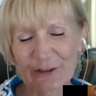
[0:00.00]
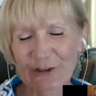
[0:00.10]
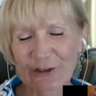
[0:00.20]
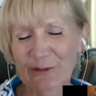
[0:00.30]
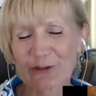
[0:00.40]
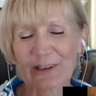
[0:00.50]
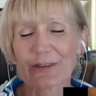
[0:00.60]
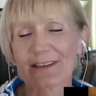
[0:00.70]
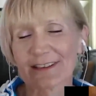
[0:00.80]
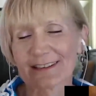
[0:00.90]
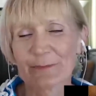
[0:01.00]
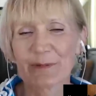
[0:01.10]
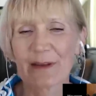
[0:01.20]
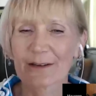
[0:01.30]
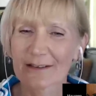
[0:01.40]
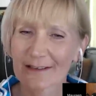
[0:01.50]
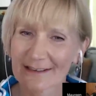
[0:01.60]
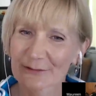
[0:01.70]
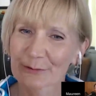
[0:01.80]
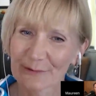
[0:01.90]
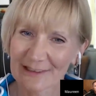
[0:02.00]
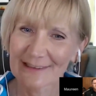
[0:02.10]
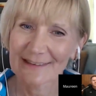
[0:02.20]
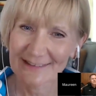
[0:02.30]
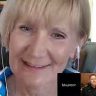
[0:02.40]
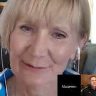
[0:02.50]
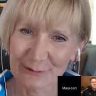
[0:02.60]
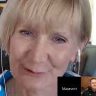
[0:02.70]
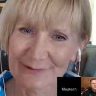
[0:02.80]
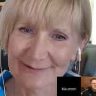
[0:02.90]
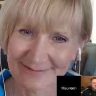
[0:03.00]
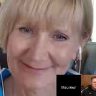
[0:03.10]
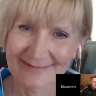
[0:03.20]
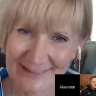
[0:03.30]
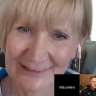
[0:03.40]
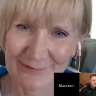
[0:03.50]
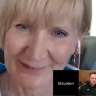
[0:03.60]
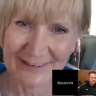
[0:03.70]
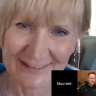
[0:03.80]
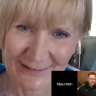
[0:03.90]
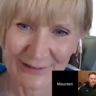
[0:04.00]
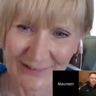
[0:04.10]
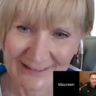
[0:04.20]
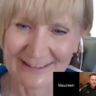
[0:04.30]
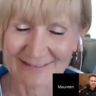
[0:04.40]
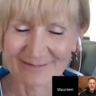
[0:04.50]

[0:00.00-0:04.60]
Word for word: you're so much, it's authentic, and p- clients re- see through stuff that isn't authentic.